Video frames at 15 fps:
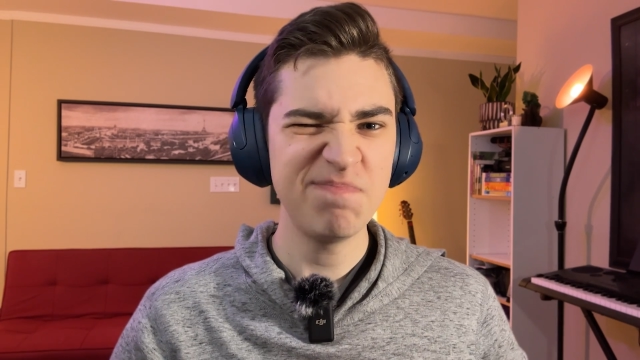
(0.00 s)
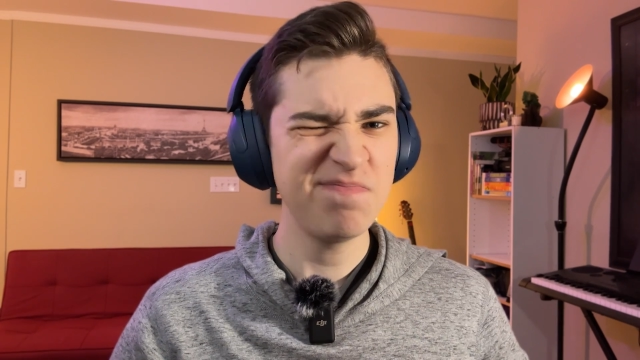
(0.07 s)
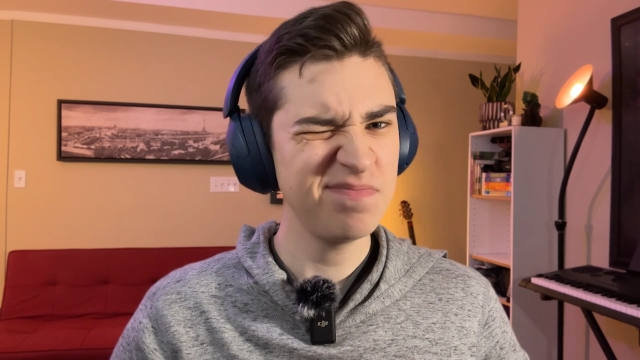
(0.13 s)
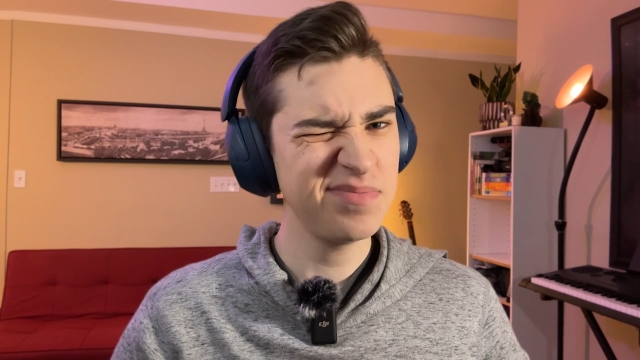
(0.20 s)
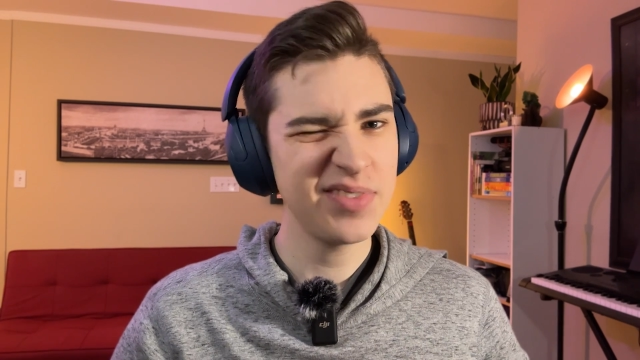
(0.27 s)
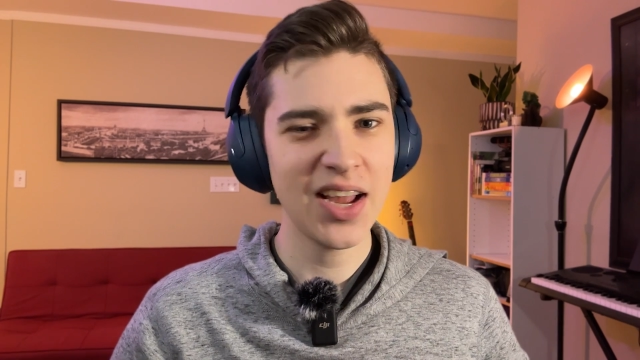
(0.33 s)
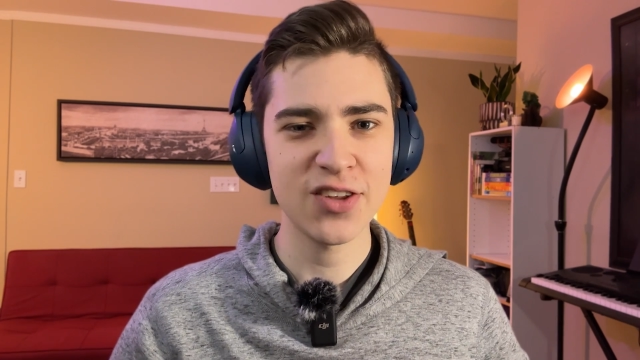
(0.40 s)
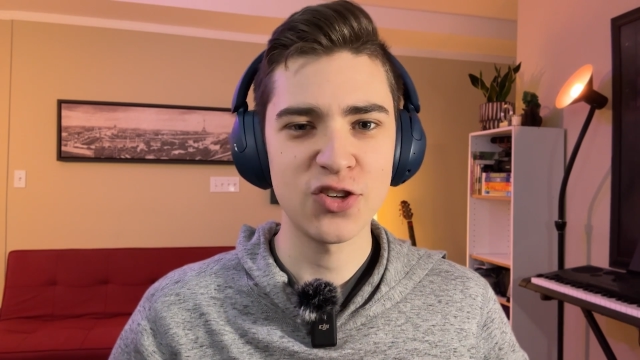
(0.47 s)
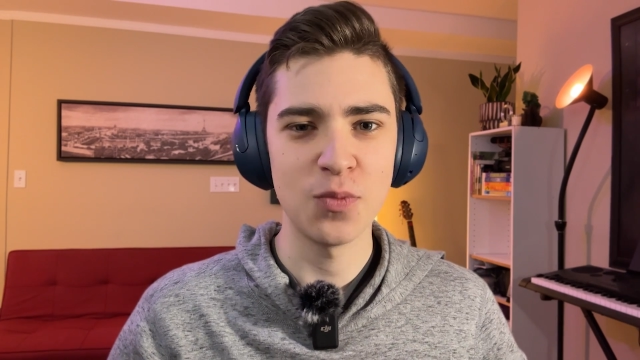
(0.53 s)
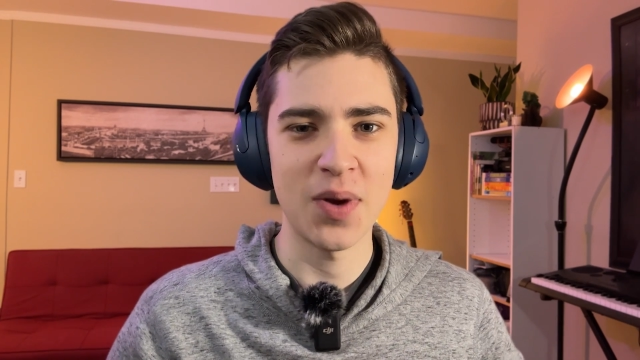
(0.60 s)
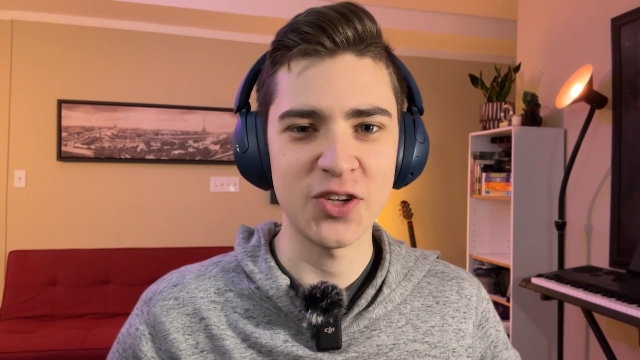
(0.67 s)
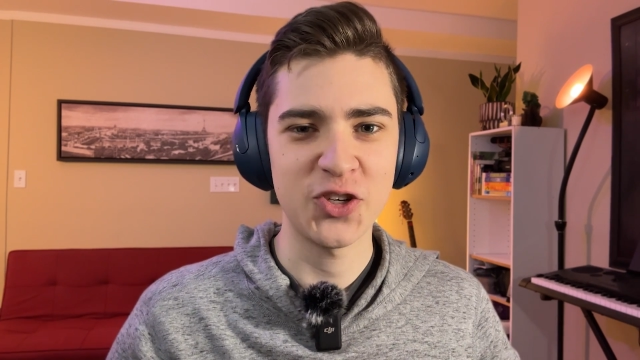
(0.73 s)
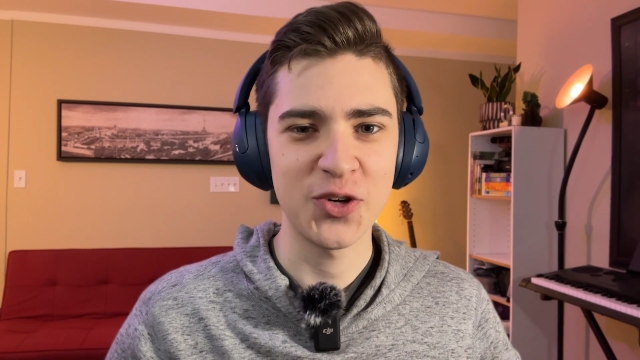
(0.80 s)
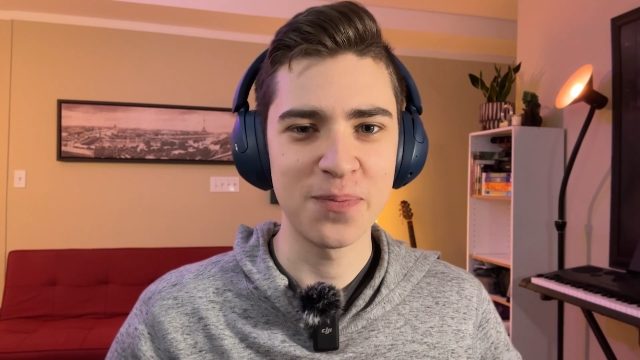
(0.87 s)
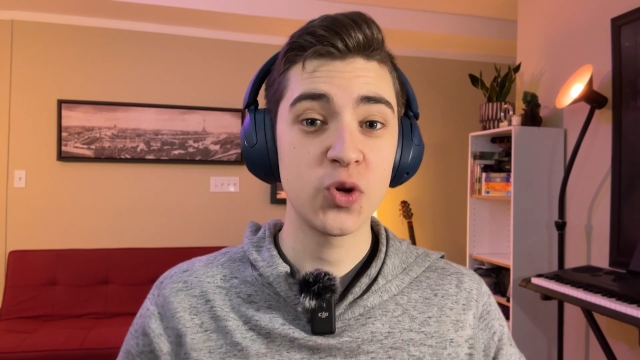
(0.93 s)
not so
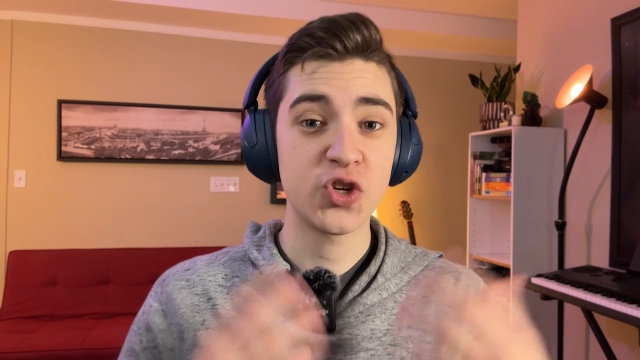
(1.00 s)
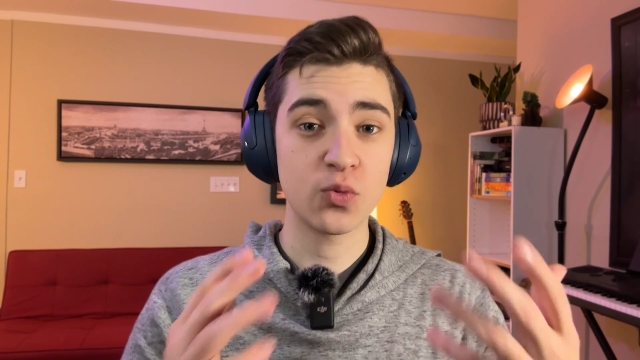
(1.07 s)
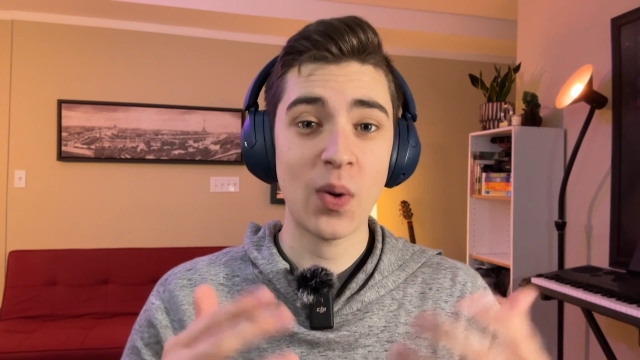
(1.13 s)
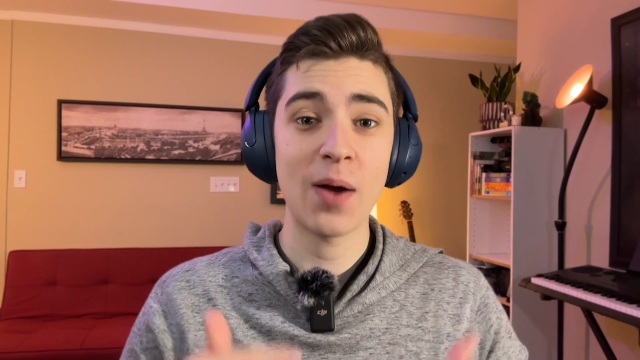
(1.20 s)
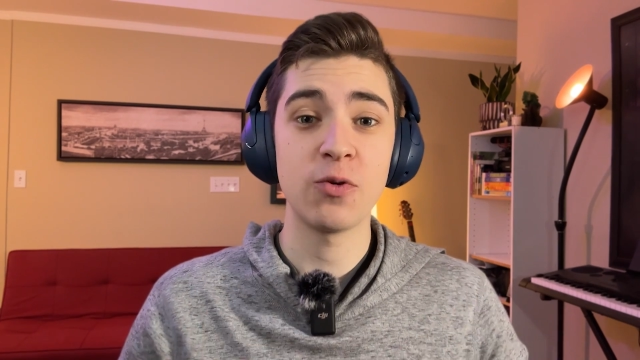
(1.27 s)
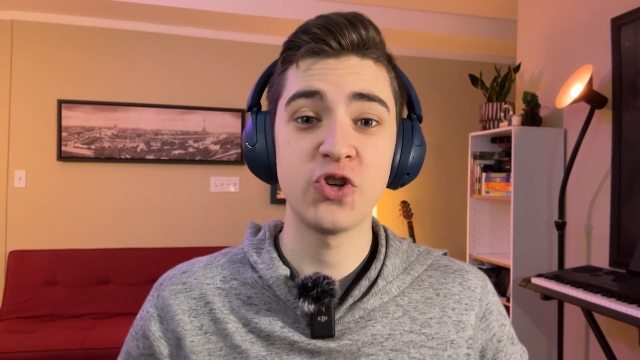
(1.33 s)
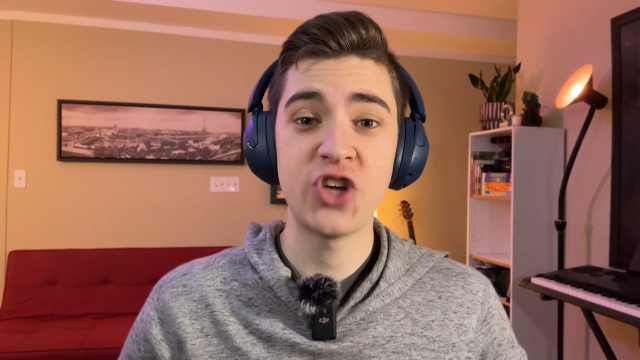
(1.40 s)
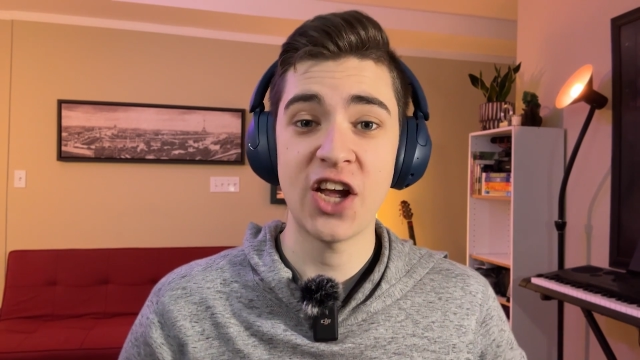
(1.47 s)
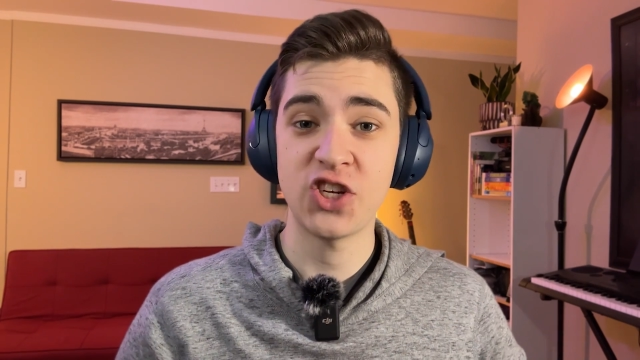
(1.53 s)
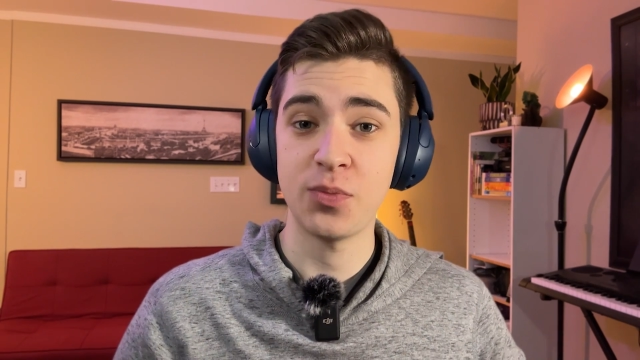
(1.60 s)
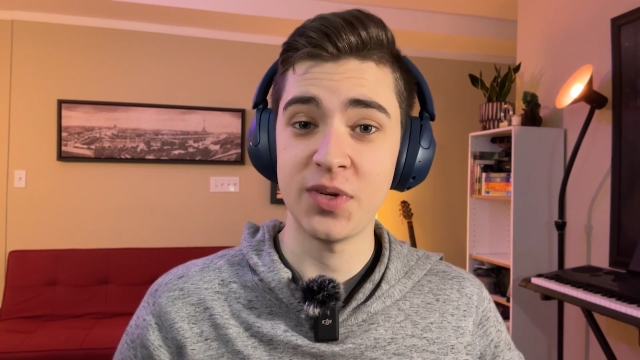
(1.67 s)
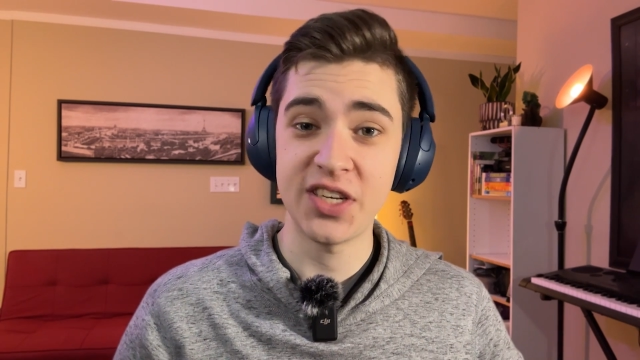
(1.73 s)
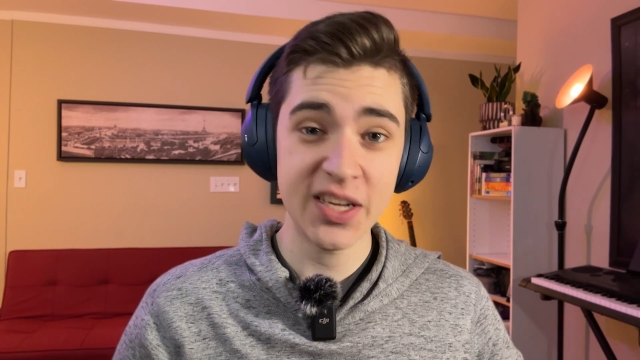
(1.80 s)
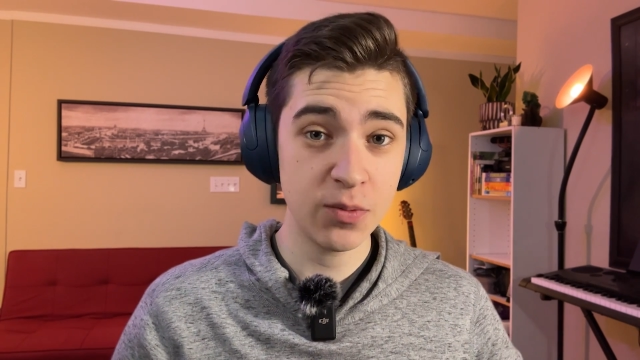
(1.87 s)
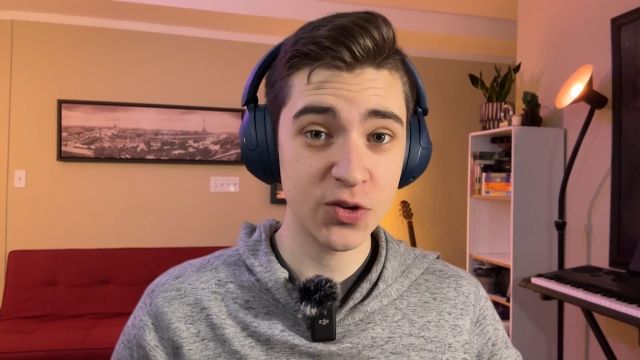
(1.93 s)
much, which is why when
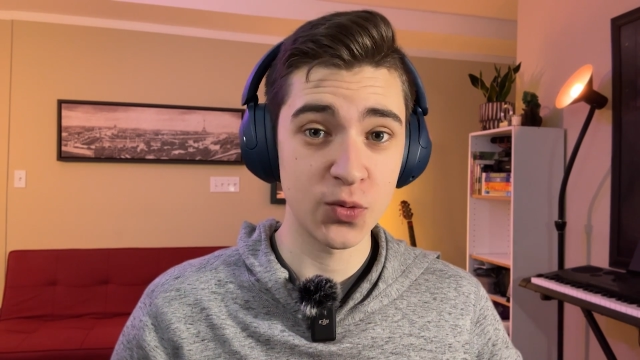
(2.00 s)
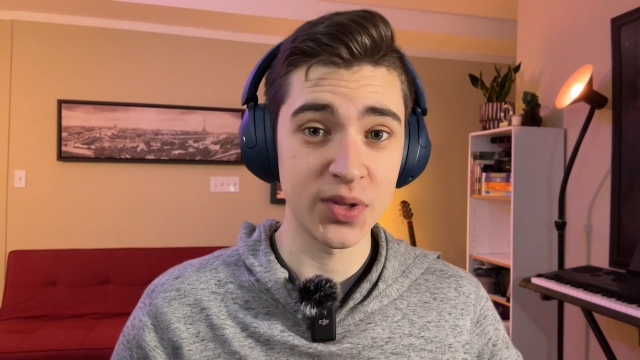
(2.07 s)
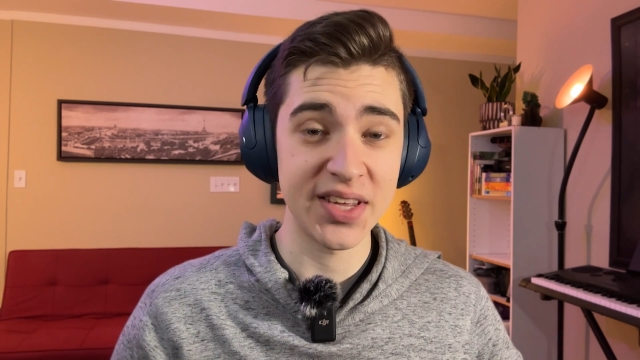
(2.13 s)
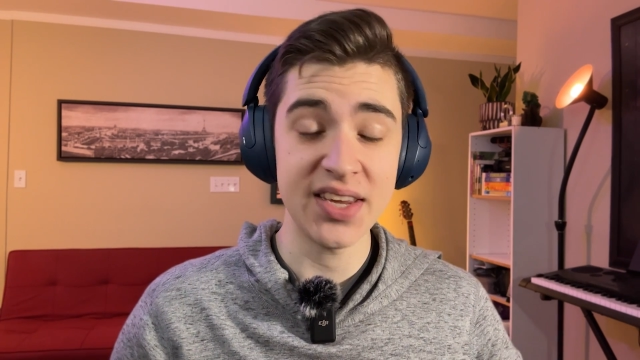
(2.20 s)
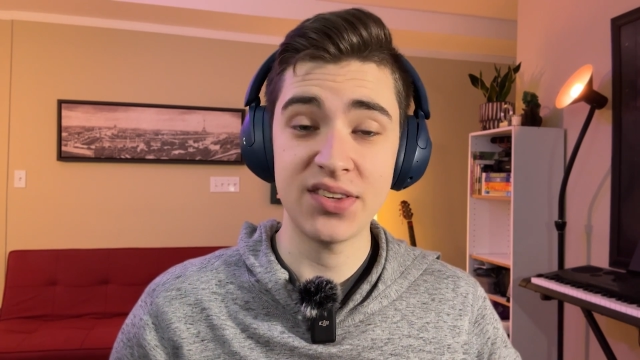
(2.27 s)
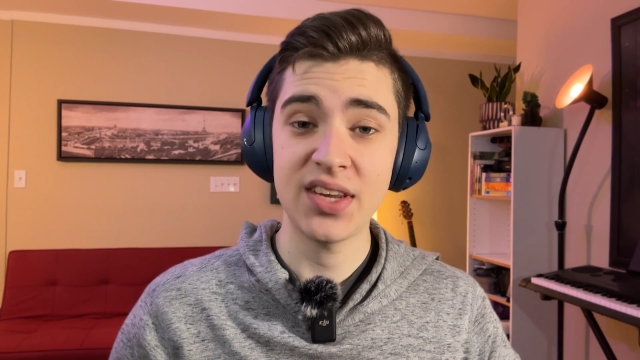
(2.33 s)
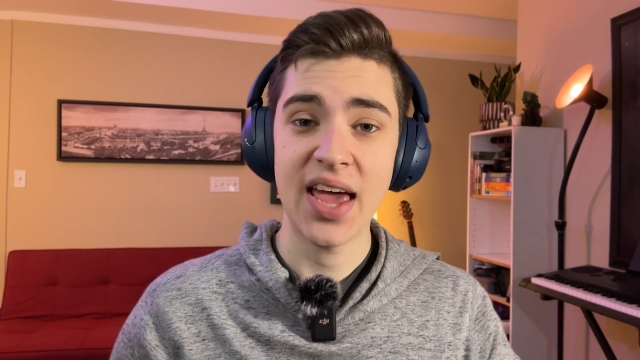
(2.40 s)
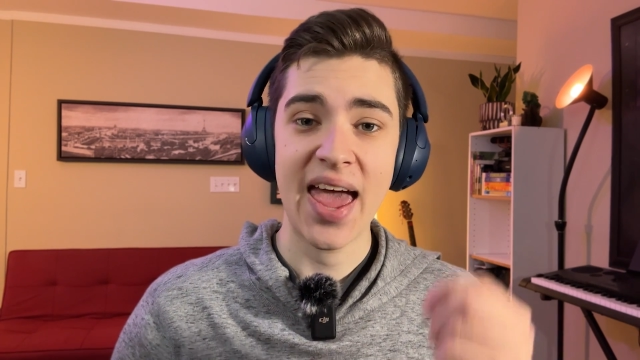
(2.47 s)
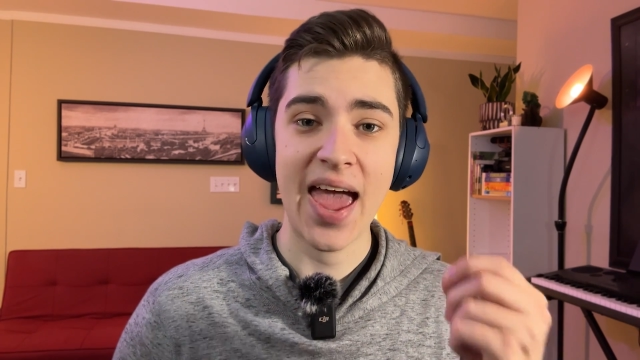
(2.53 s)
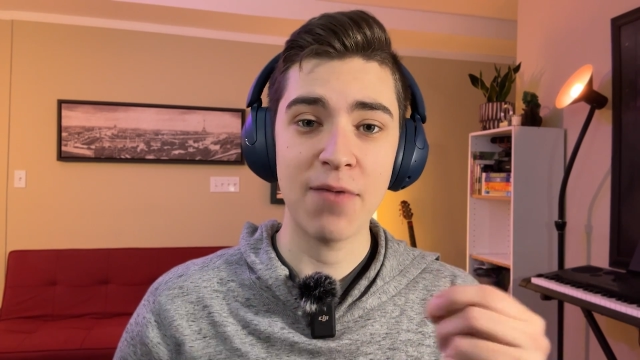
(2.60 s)
ChatGPT was released,